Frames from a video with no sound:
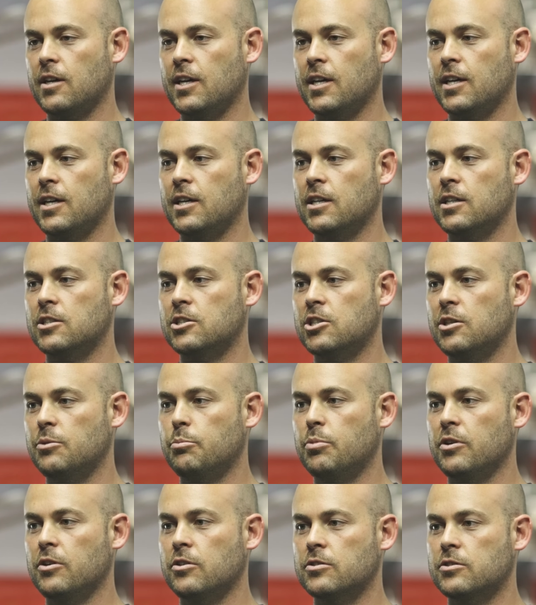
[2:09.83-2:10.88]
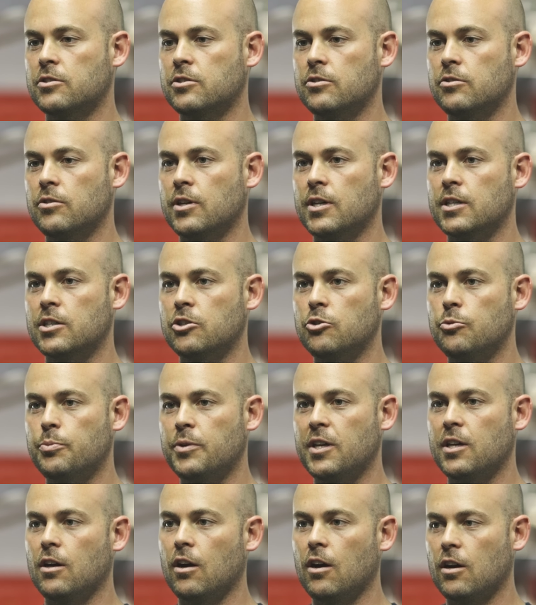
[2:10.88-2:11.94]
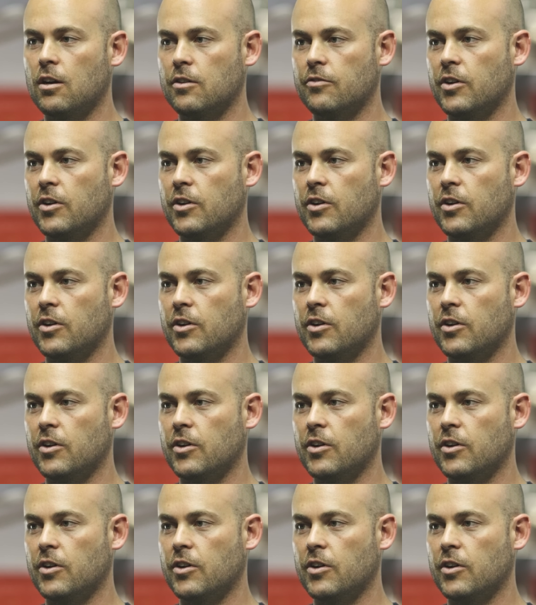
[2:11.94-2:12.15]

and she built to a new PR of